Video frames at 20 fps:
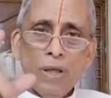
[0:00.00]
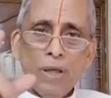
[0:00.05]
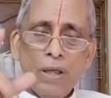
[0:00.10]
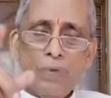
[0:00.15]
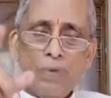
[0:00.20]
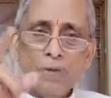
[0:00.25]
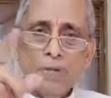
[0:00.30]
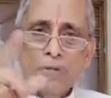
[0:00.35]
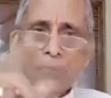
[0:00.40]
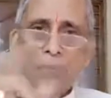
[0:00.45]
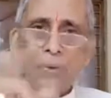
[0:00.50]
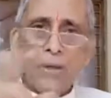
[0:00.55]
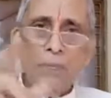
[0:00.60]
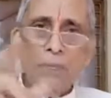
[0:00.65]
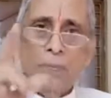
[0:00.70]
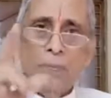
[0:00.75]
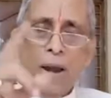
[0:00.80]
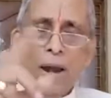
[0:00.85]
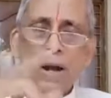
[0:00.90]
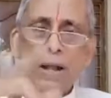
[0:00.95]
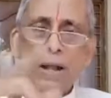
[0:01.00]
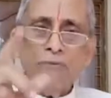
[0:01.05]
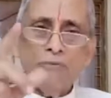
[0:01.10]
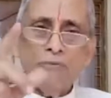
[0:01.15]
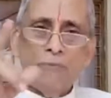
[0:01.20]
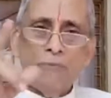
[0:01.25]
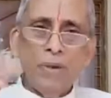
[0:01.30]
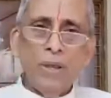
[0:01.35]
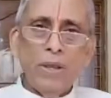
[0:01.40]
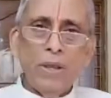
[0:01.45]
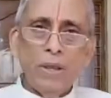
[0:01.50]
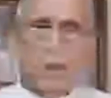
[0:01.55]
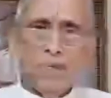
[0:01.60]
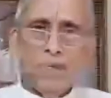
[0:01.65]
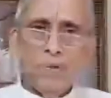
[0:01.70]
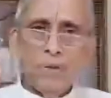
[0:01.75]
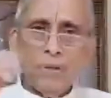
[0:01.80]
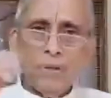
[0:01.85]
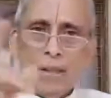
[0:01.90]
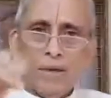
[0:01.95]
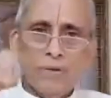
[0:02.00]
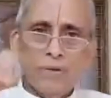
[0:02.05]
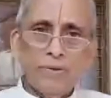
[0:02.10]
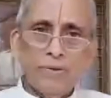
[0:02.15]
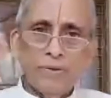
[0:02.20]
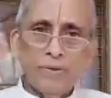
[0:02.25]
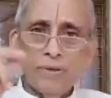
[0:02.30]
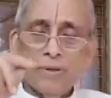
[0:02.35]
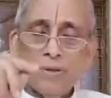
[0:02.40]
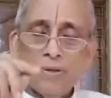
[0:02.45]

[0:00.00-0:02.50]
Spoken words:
he will speak bad of me with others.